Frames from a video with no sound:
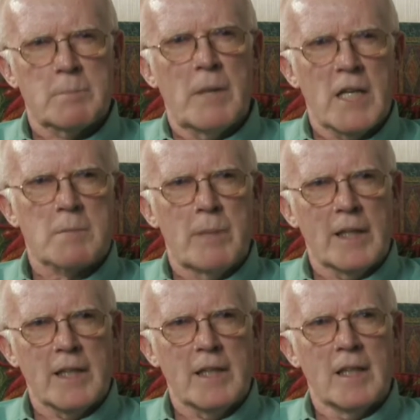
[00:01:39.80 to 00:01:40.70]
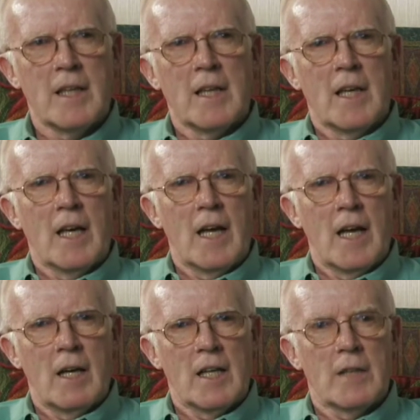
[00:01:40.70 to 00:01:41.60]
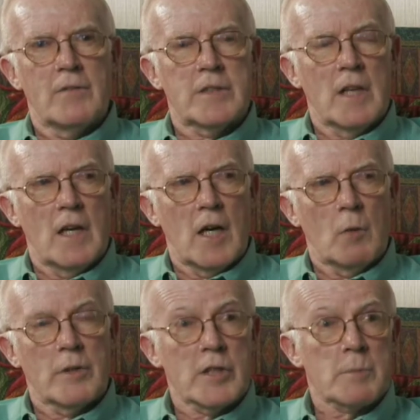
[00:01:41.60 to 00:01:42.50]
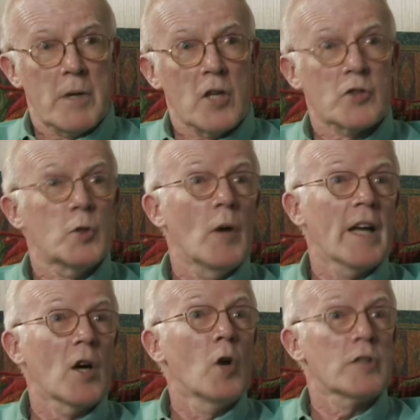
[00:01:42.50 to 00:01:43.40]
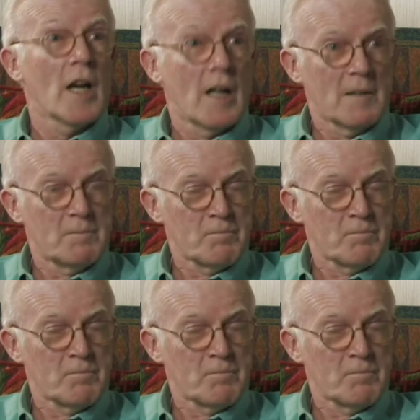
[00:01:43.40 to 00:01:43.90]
best buddy, lived with his parents who had a hotel.